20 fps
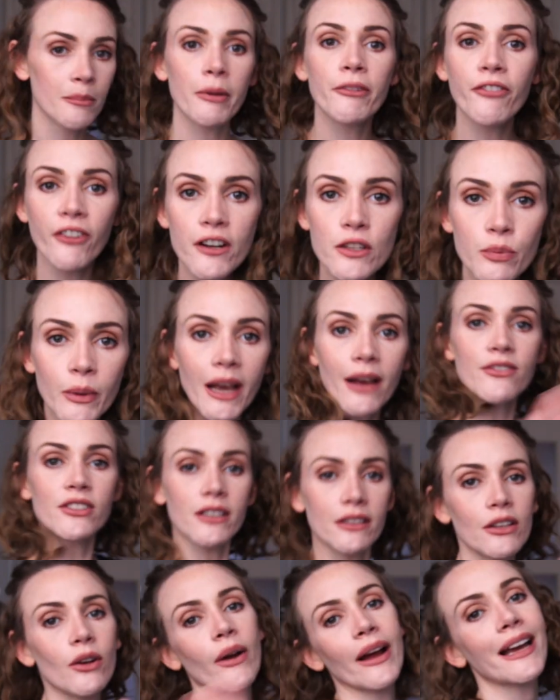But first we have
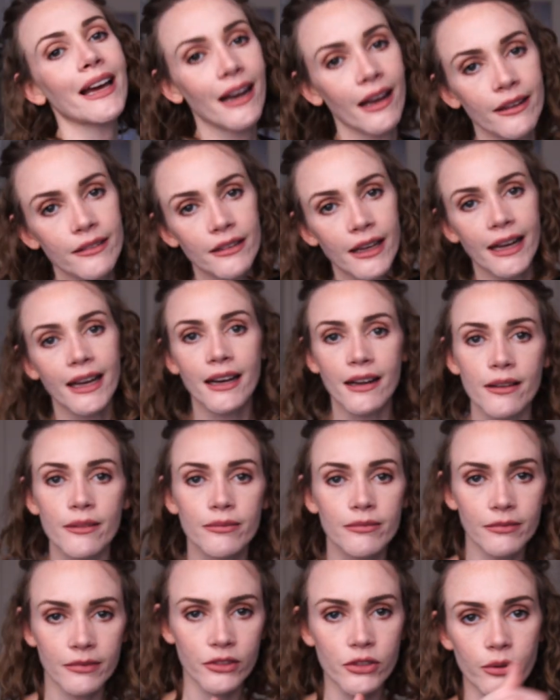to, you know, I gotta, I
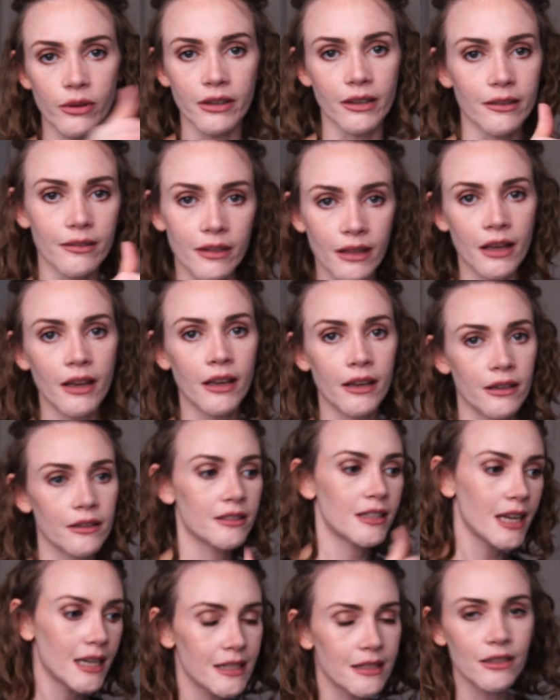gotta do the,
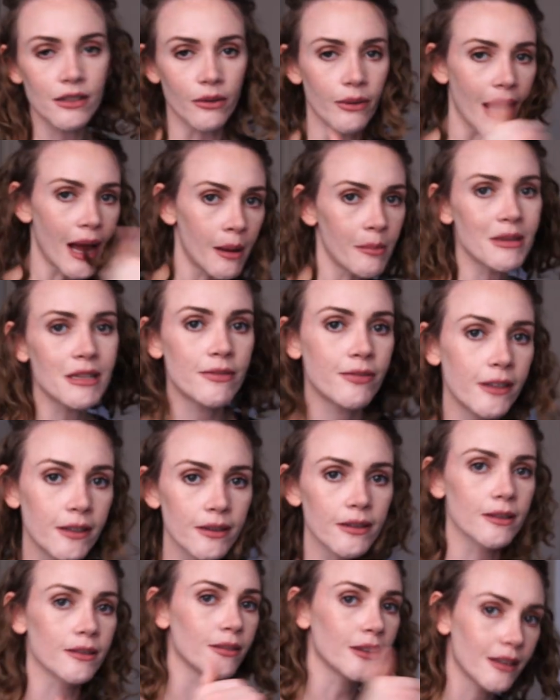take, you know,
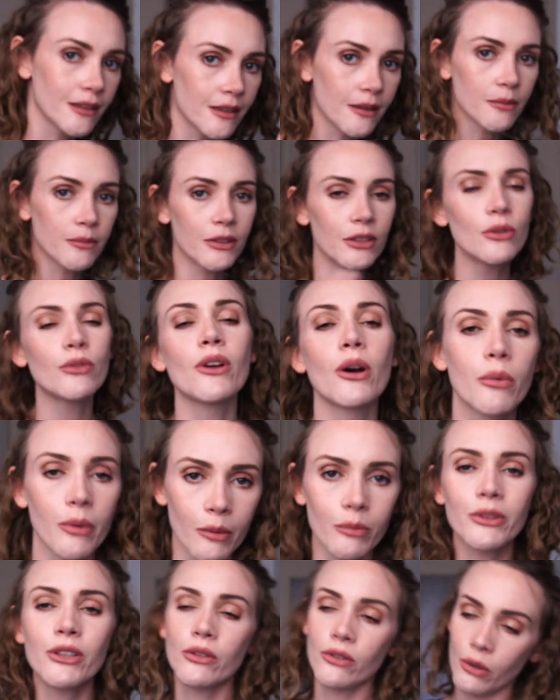atmosphere and the, you
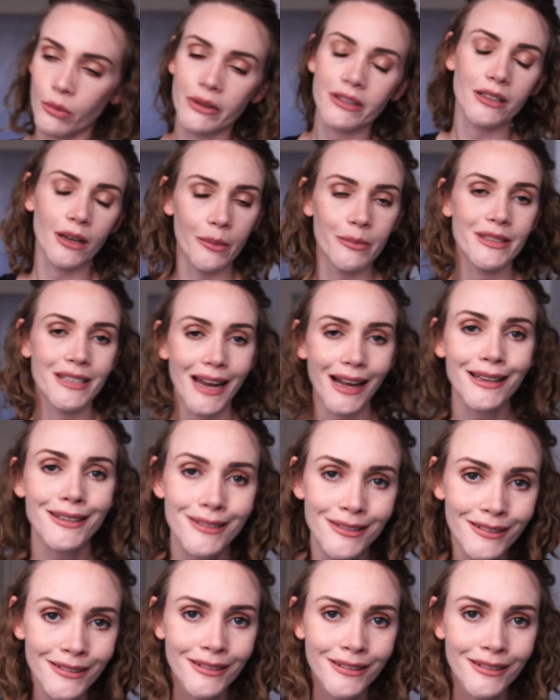know, you know what comes next.